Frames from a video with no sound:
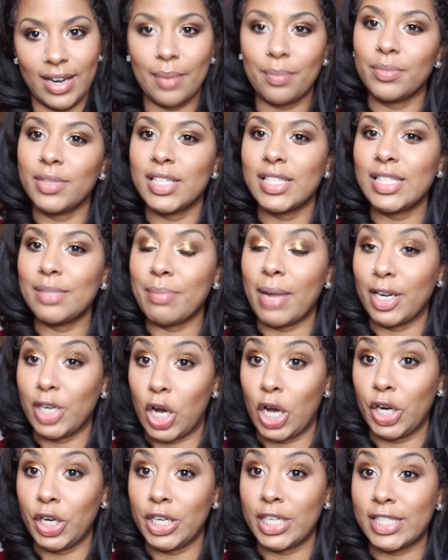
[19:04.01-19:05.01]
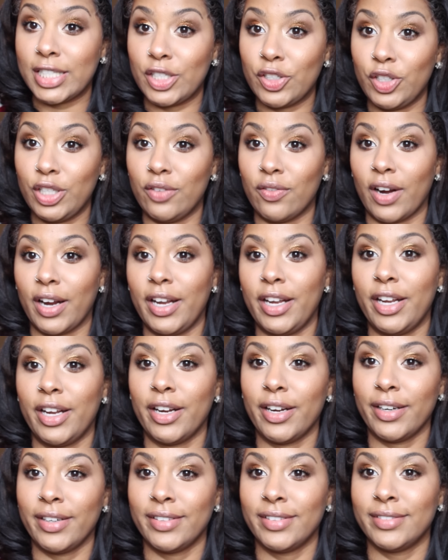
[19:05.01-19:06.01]
Now, this is my daughter is literally right
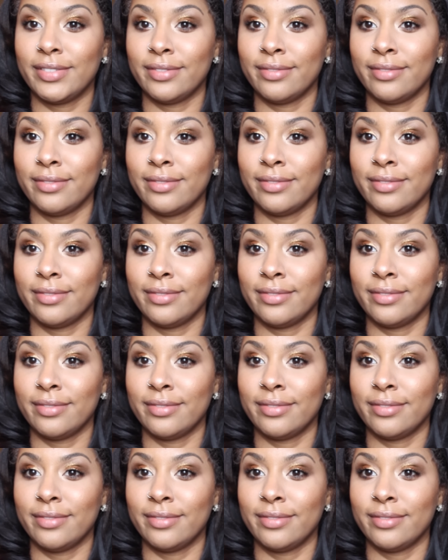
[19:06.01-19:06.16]
here